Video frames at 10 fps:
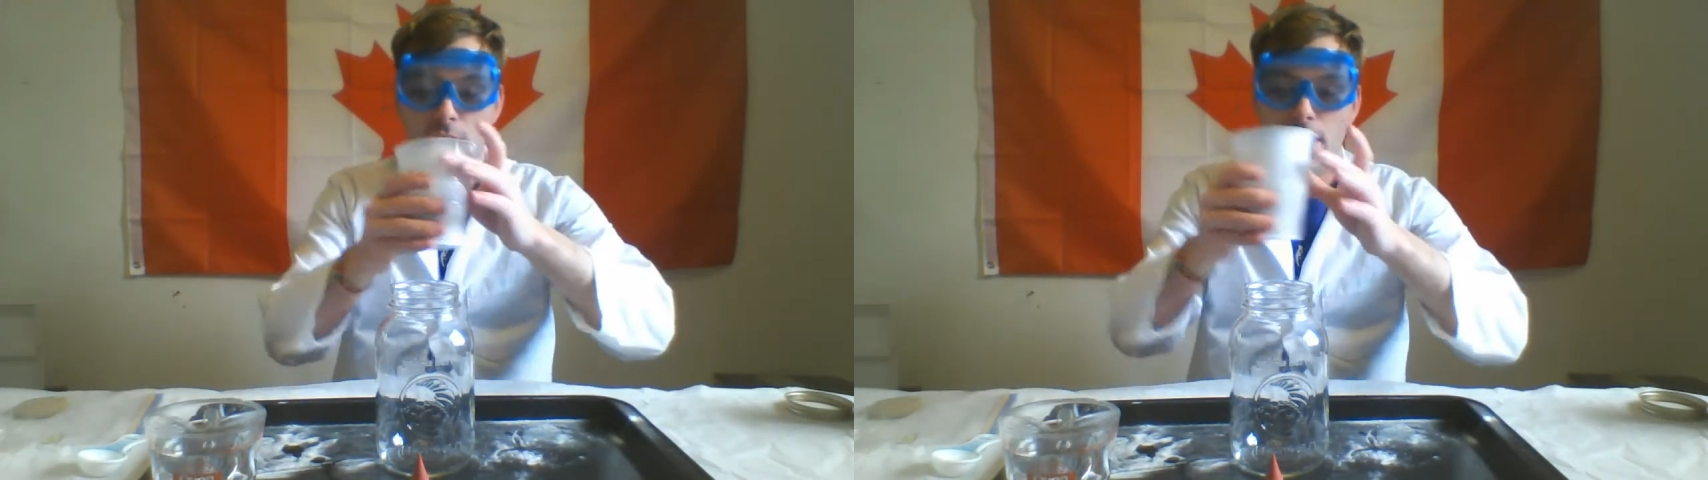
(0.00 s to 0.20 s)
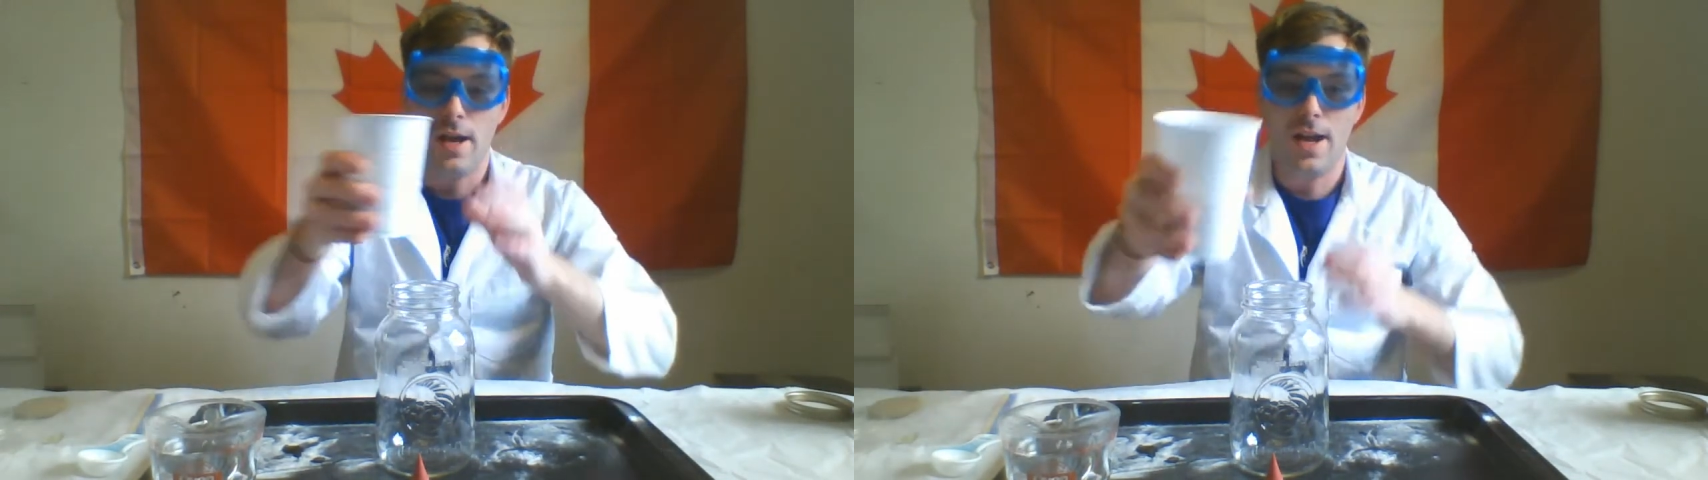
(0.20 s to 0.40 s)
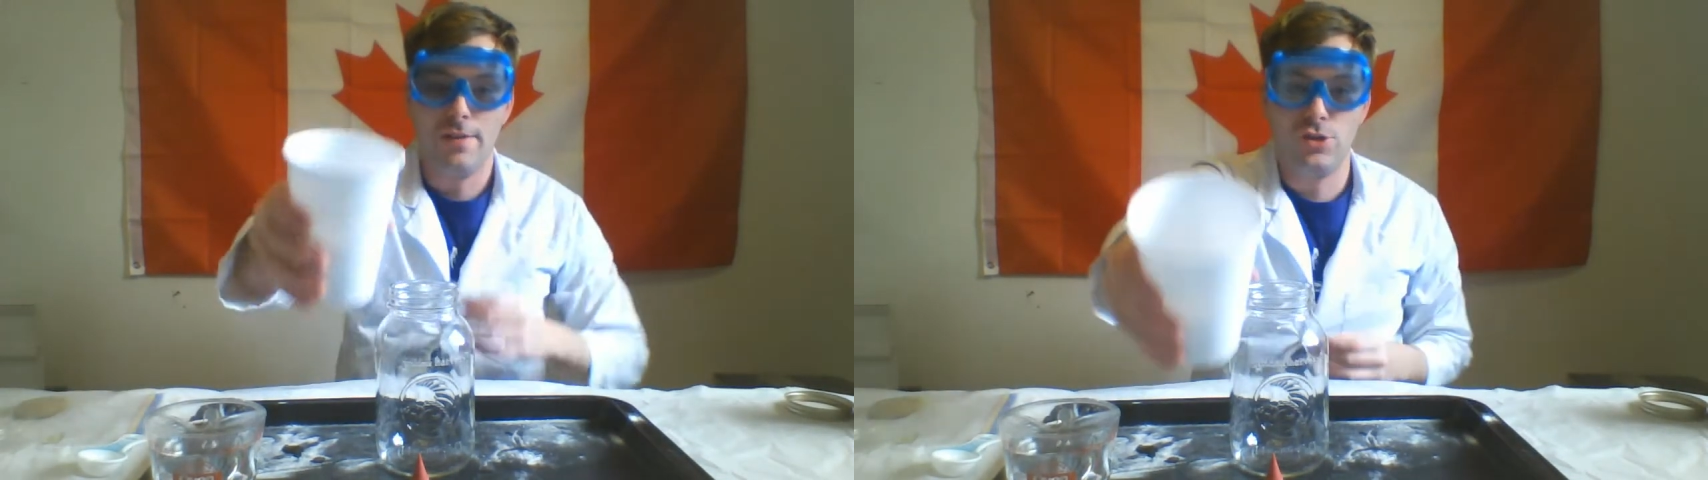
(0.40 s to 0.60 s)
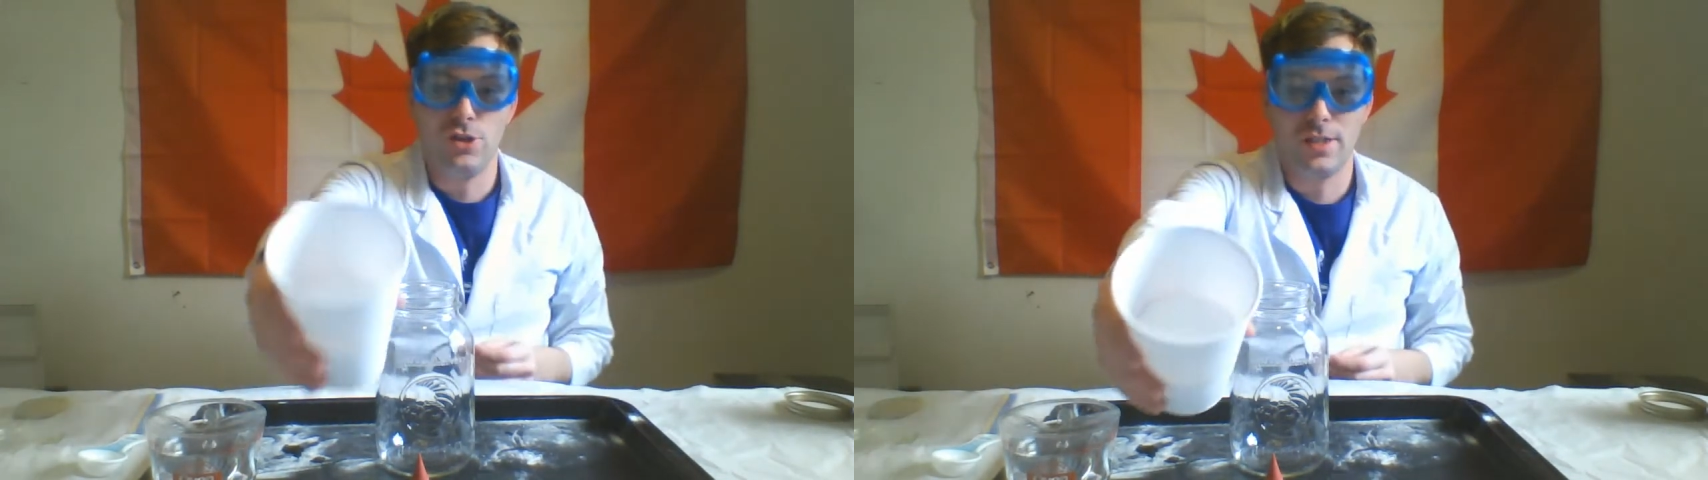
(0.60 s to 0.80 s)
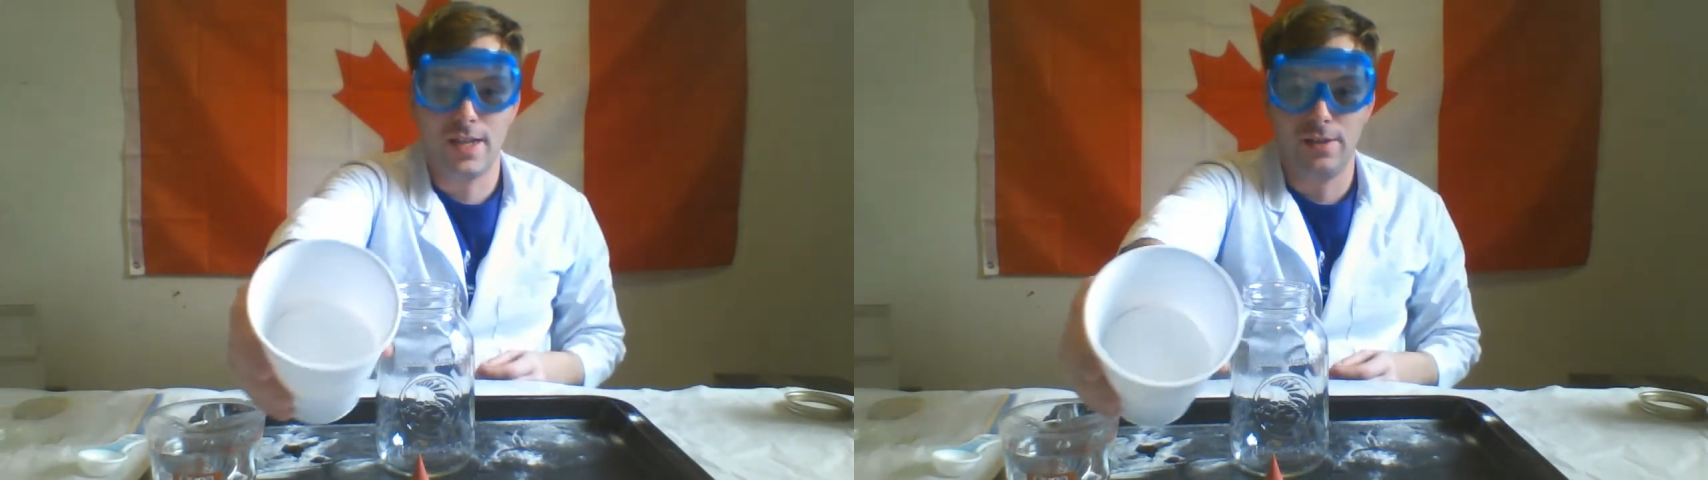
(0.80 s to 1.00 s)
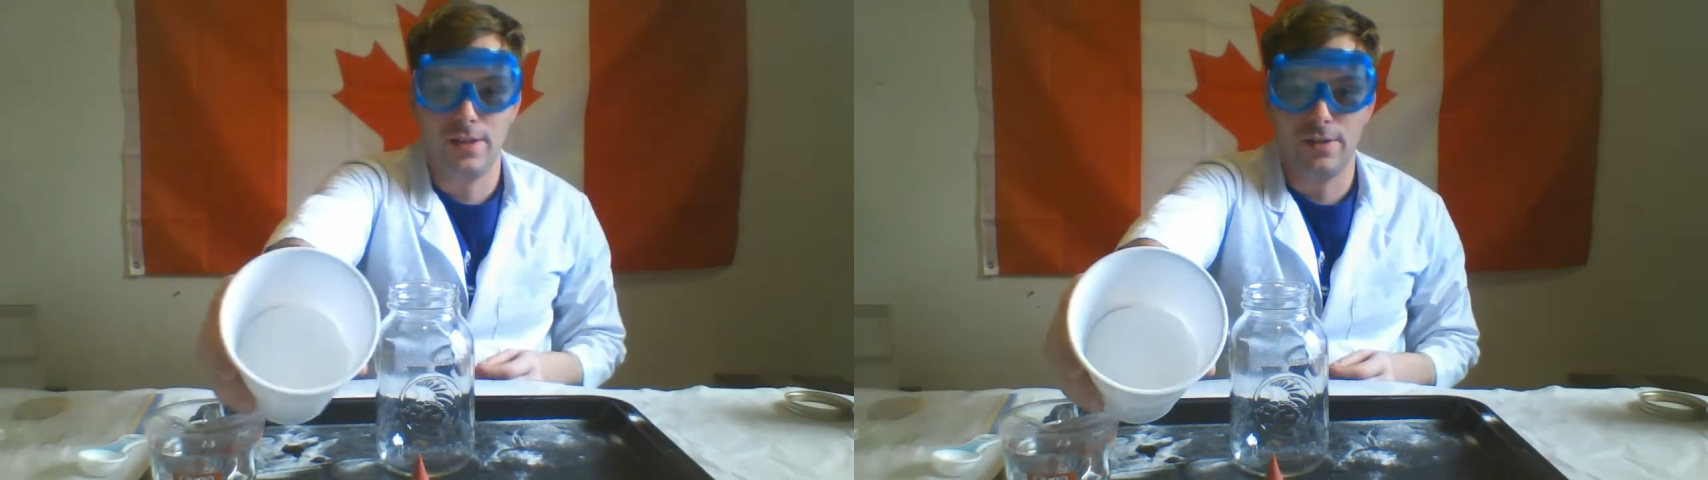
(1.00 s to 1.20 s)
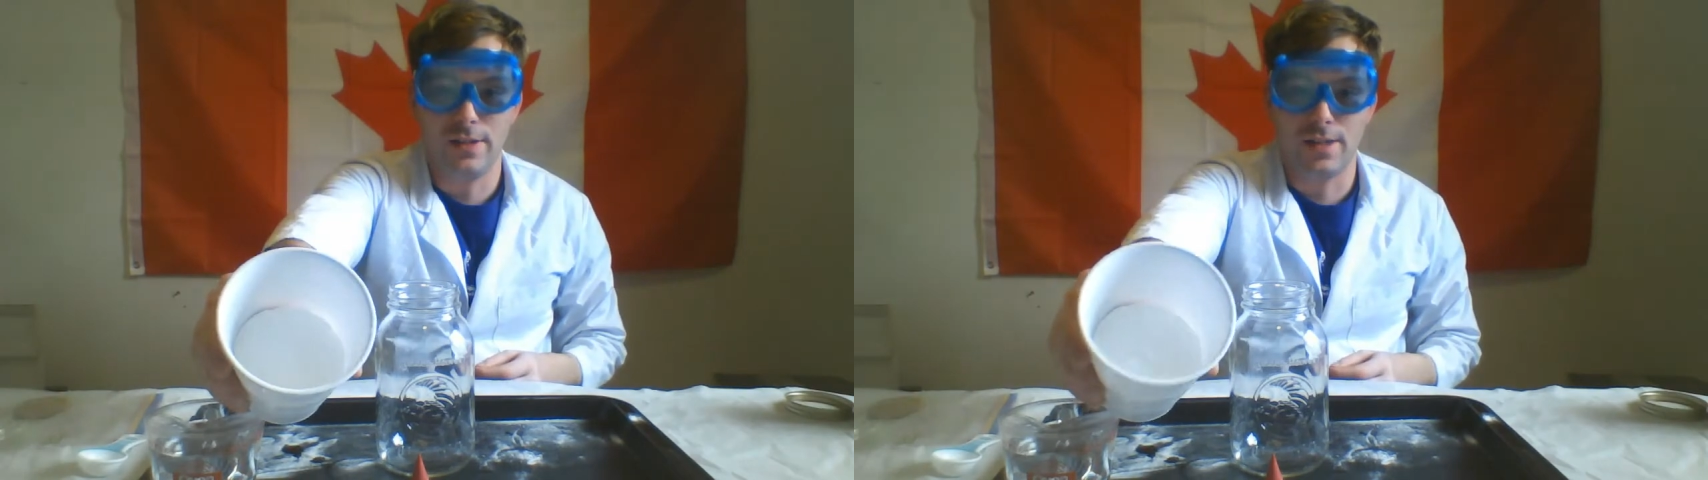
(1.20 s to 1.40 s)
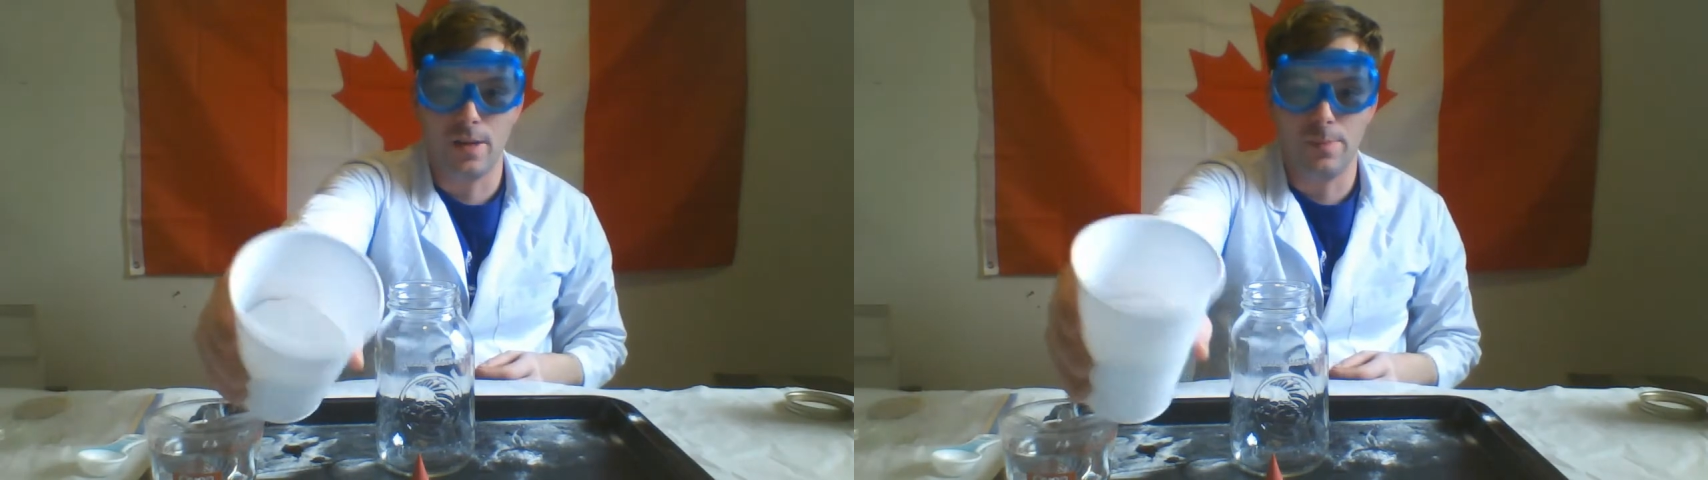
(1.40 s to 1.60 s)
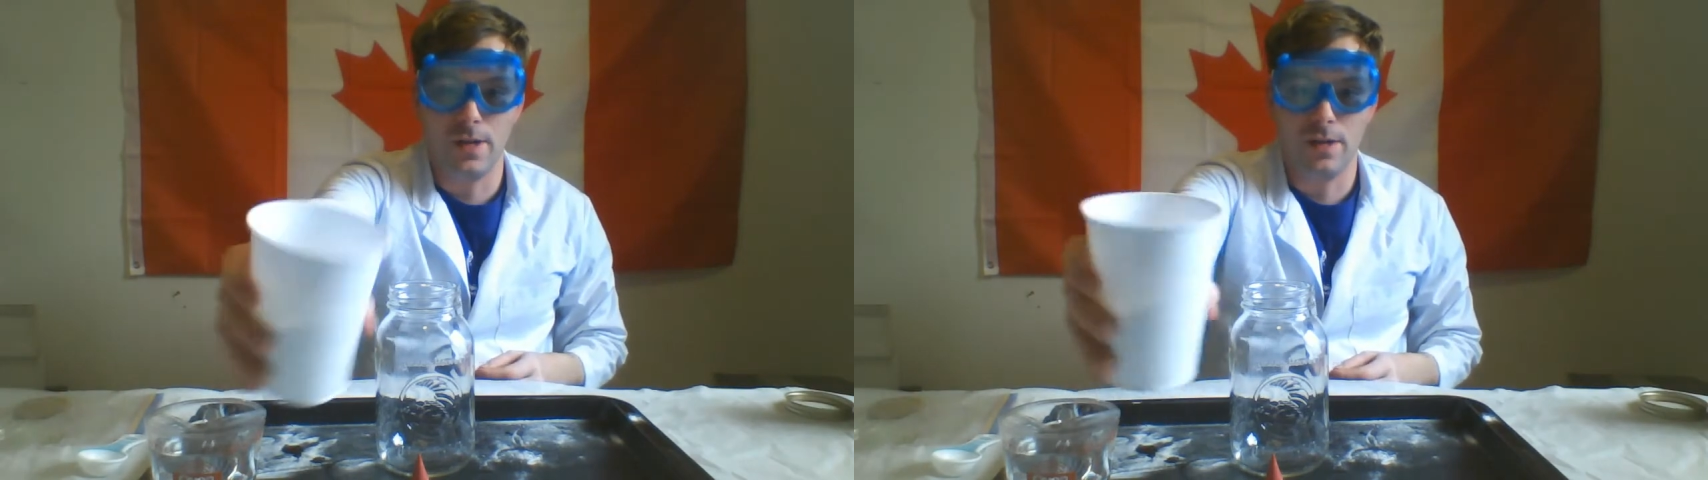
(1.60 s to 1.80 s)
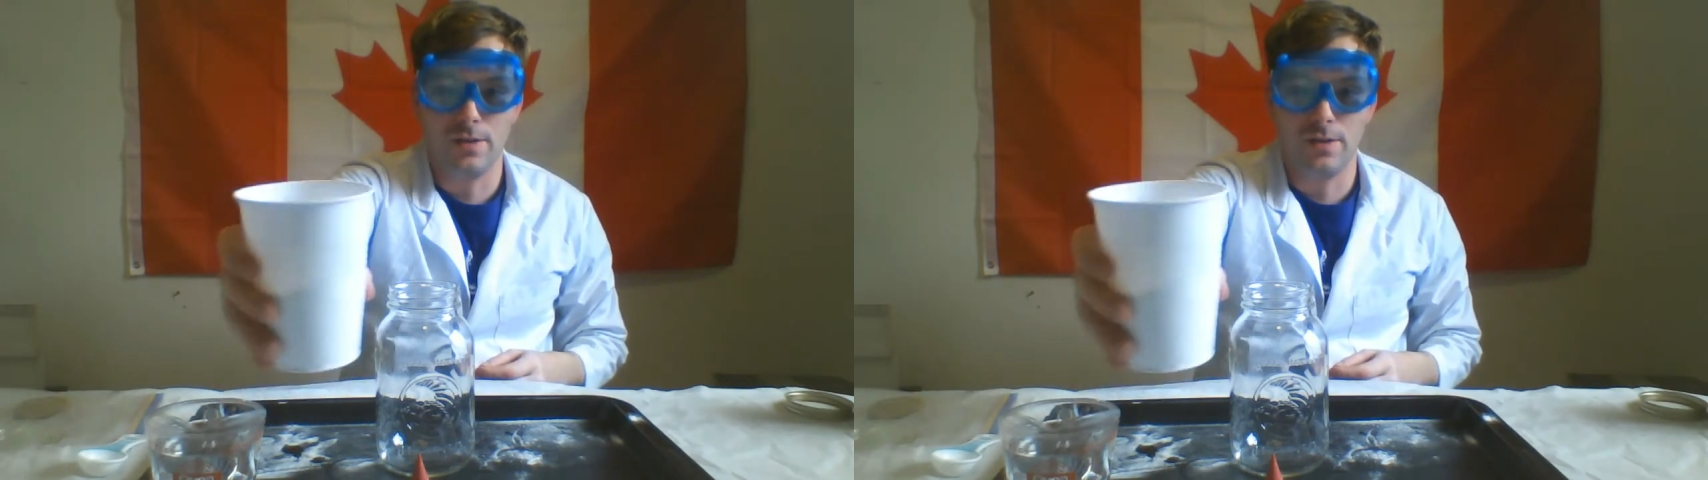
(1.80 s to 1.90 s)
I have it just scaled out in this cup here,